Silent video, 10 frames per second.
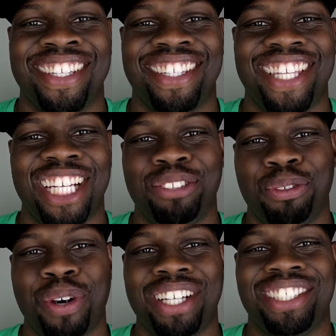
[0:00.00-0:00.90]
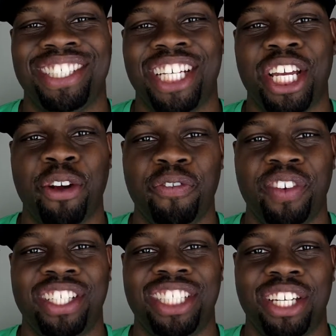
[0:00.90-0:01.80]
Thanks for watching
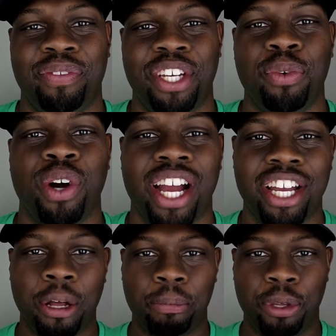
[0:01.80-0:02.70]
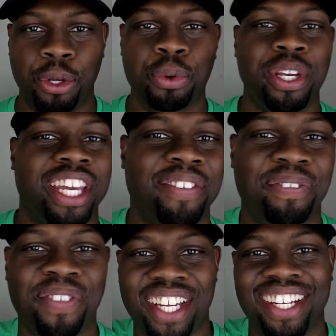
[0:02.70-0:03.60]
Jayofittv, where I help you get
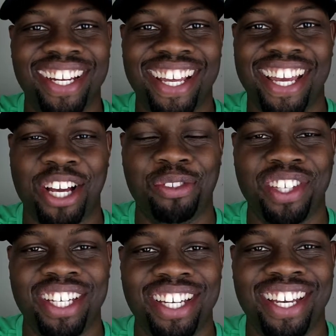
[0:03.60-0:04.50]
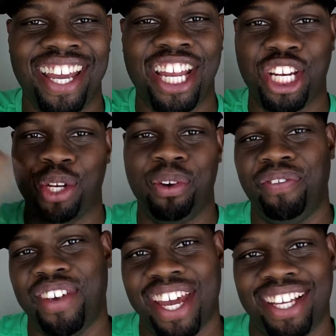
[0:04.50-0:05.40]
fit, healthy, and do
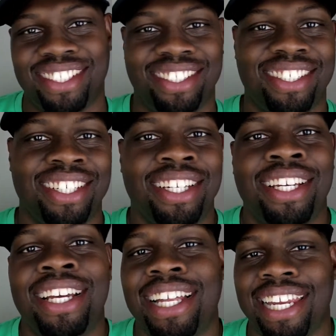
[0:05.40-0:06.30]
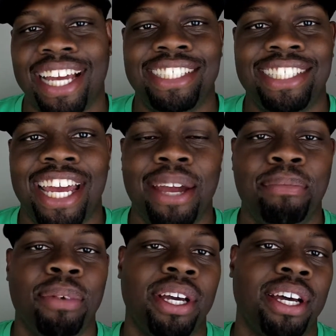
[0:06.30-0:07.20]
it fast. Last
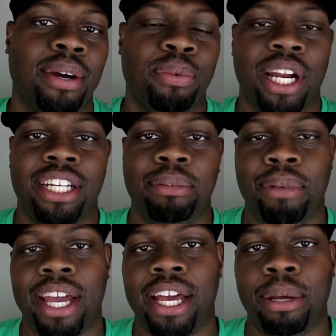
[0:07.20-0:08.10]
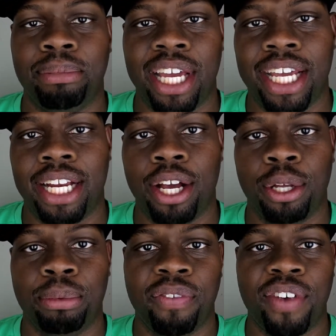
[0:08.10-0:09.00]
time when I did my update
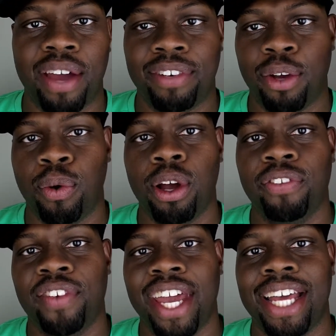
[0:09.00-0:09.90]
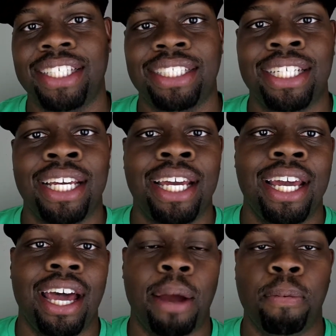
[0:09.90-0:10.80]
on the 5-day water fast,
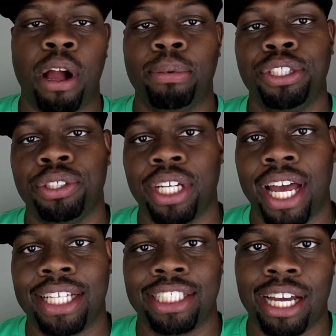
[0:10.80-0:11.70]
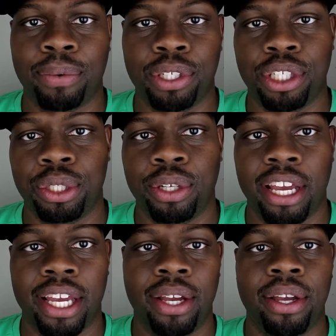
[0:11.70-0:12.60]
I promised you guys that I would do
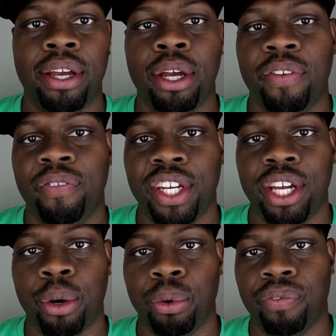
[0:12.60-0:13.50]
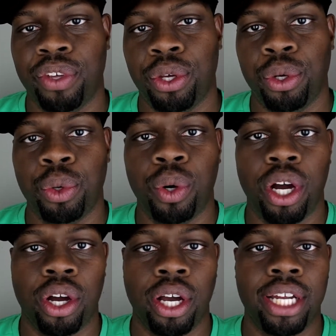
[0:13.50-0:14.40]
a video review
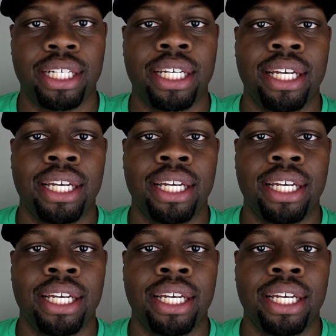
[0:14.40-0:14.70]
on